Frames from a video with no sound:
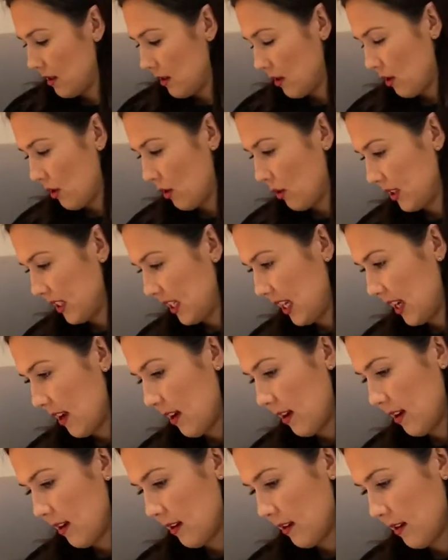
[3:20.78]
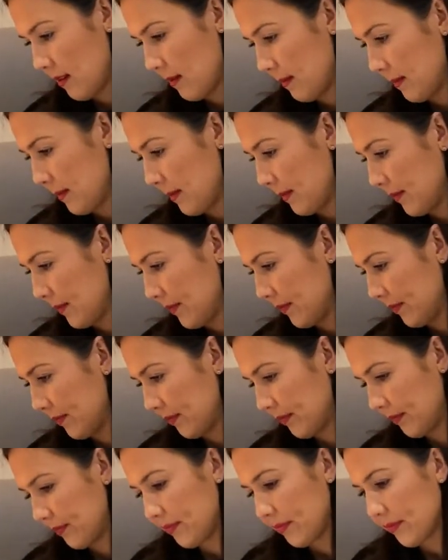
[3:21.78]
Oh dear.
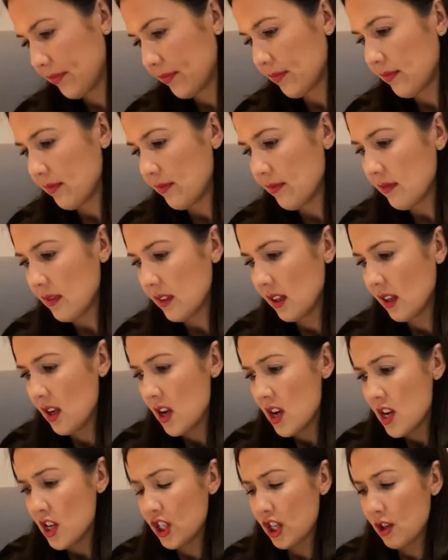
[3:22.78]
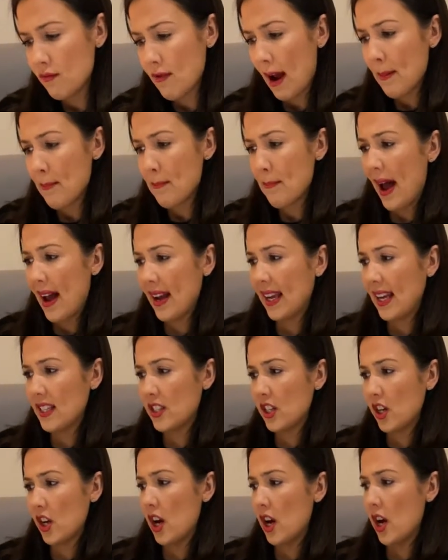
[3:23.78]
She ran back
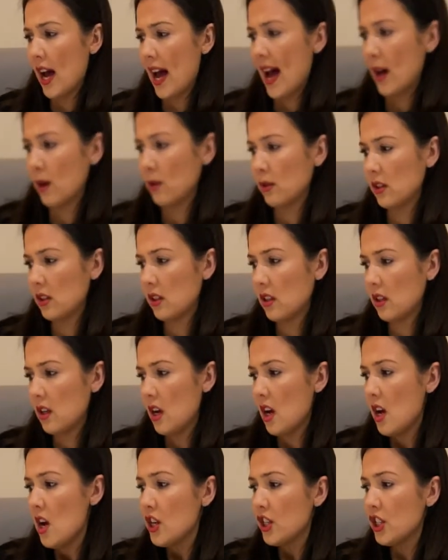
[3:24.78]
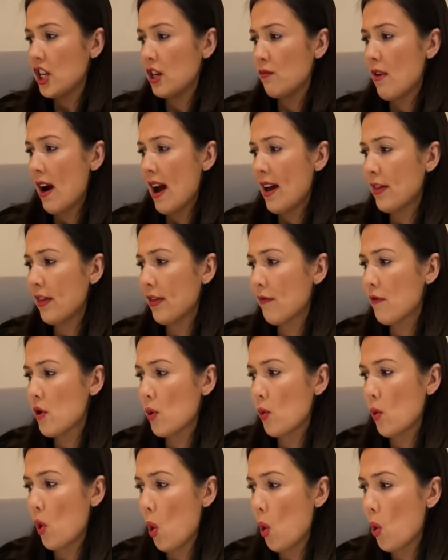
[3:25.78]
into her house. She ran
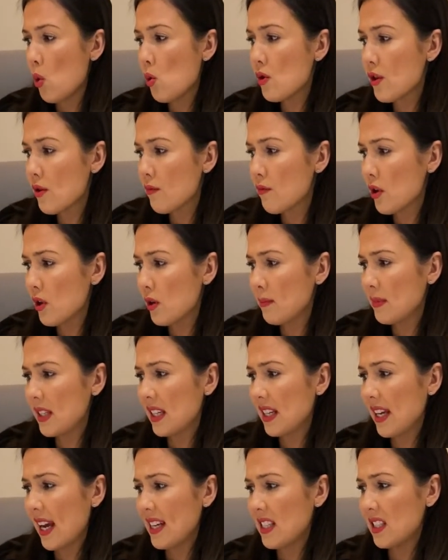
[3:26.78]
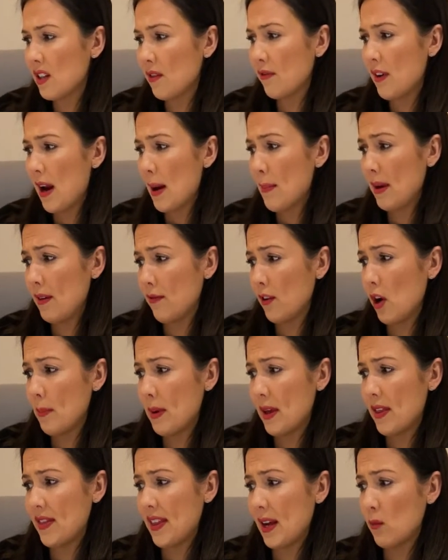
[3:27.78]
through all the rooms in case the flappy
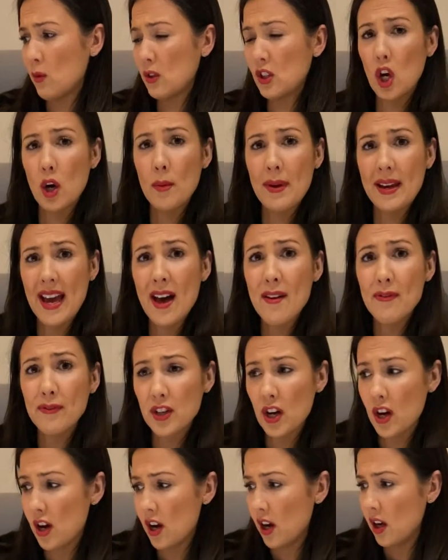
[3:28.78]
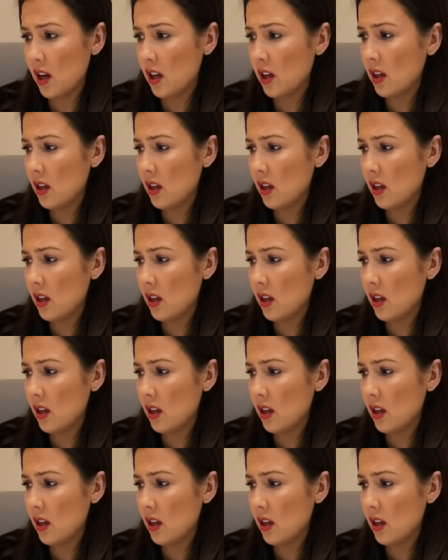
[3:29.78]
floppy thing was coming after her.